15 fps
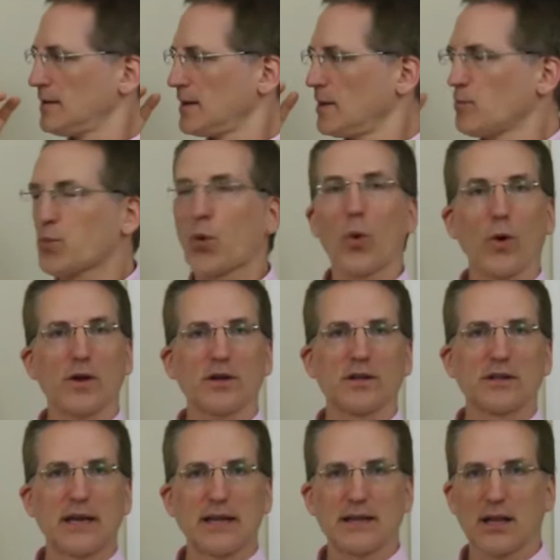
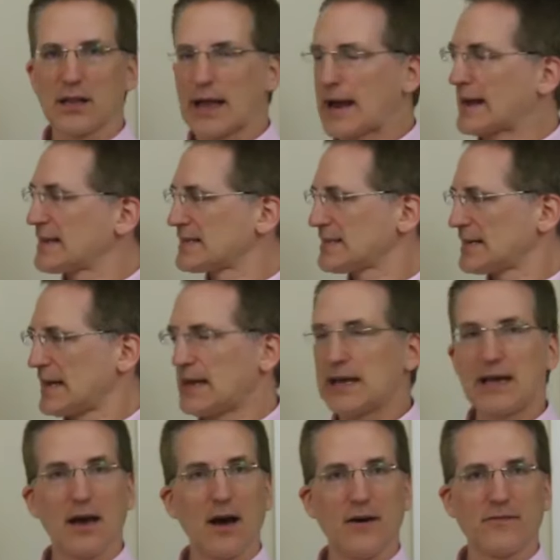important in the
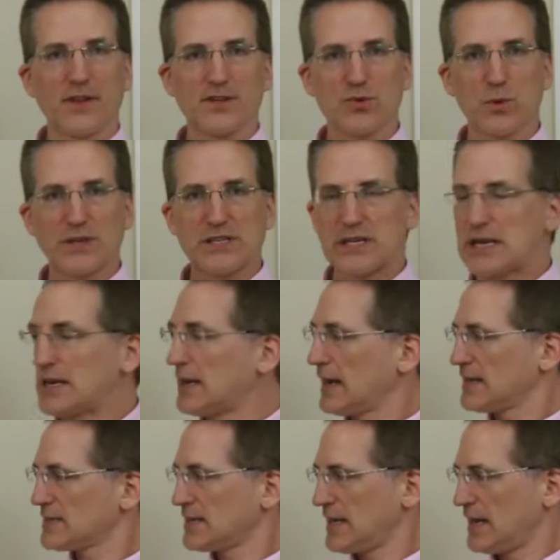legacy of this whiskey
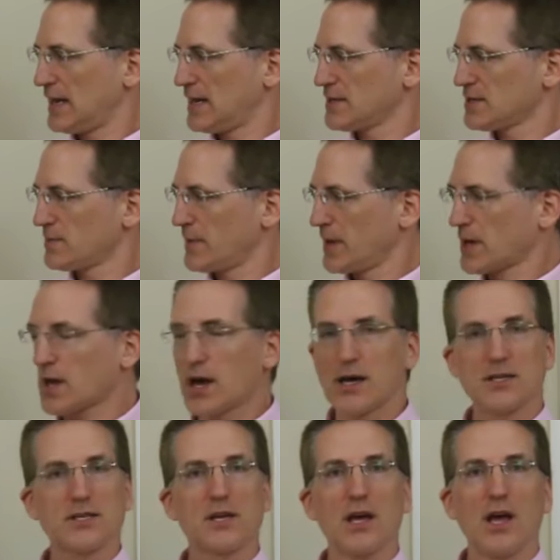as he is,
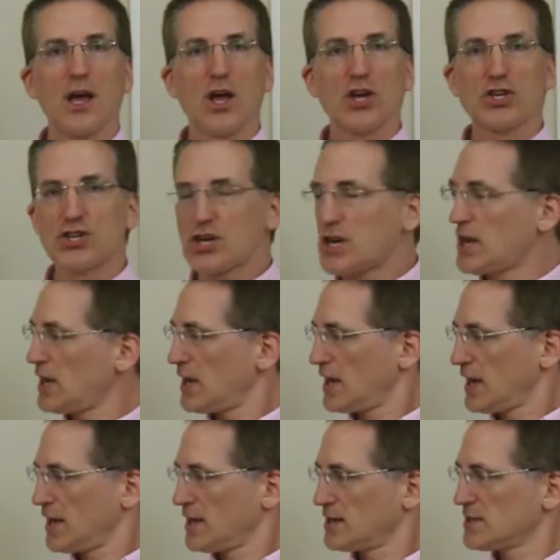because she
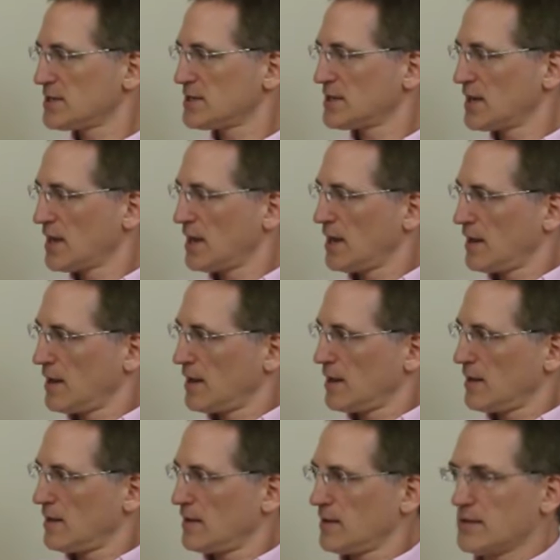is
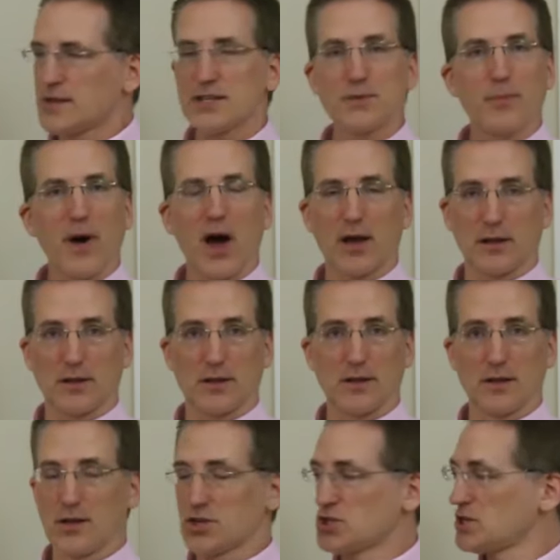this bottle.
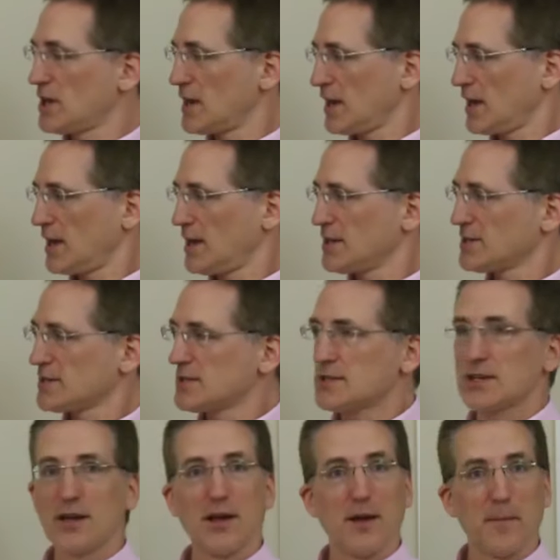She is